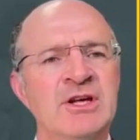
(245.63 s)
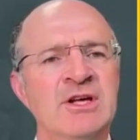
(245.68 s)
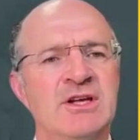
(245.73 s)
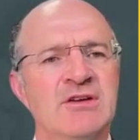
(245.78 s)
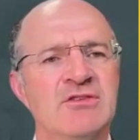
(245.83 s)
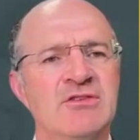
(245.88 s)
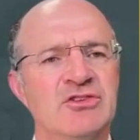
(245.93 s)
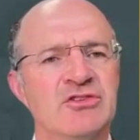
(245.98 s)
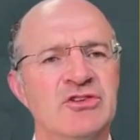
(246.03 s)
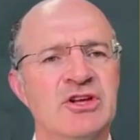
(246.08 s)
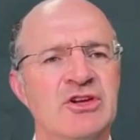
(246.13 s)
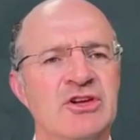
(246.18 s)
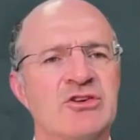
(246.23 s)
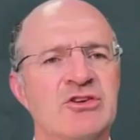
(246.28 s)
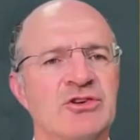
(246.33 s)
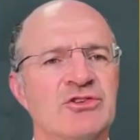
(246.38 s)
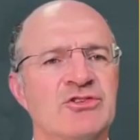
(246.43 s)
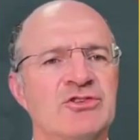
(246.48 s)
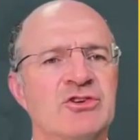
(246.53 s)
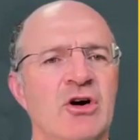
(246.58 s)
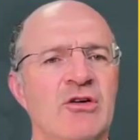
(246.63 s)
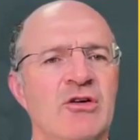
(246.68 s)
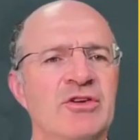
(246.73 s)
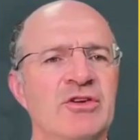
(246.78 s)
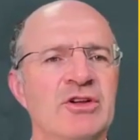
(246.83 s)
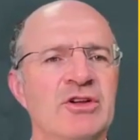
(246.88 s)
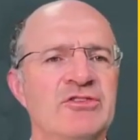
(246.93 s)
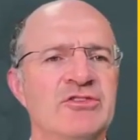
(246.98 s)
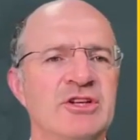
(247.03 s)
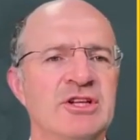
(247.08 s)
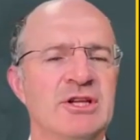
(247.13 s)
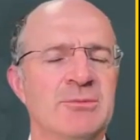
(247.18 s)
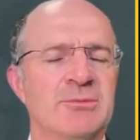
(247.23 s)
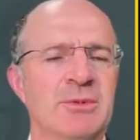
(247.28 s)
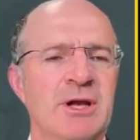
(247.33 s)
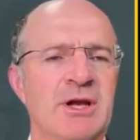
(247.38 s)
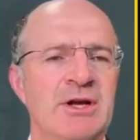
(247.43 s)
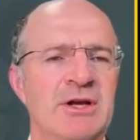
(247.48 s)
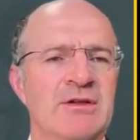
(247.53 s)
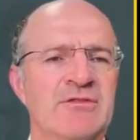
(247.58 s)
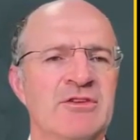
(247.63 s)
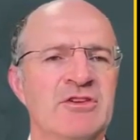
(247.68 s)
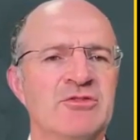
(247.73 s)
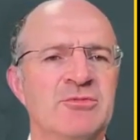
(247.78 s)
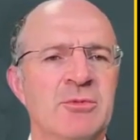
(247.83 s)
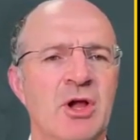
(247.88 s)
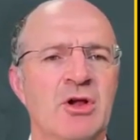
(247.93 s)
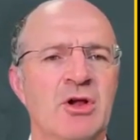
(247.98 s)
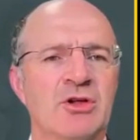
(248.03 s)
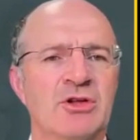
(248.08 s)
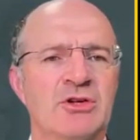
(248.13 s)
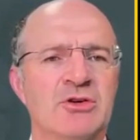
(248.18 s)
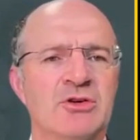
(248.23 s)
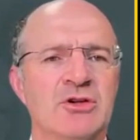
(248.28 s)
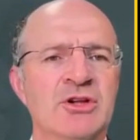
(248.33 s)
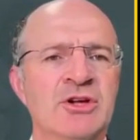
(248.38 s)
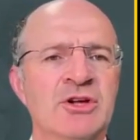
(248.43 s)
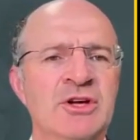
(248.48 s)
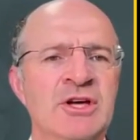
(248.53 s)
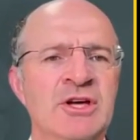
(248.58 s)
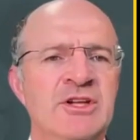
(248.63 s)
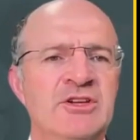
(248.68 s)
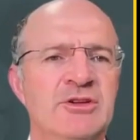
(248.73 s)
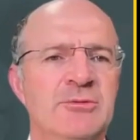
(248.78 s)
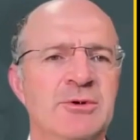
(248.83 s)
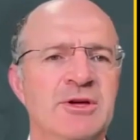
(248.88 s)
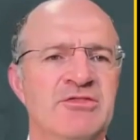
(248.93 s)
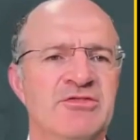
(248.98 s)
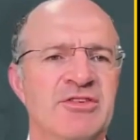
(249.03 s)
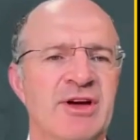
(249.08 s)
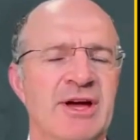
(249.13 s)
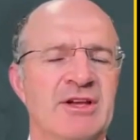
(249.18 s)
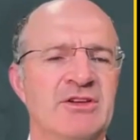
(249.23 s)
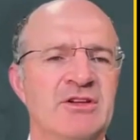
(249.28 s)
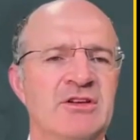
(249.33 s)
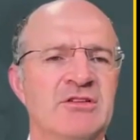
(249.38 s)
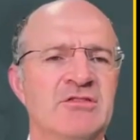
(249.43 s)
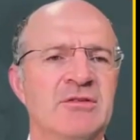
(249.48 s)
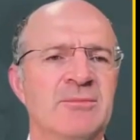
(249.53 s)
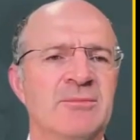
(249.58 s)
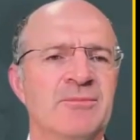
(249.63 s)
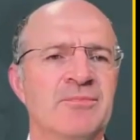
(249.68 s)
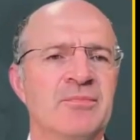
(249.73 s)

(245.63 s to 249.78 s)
gives us increased confidence in the ability of this molecule to be effective.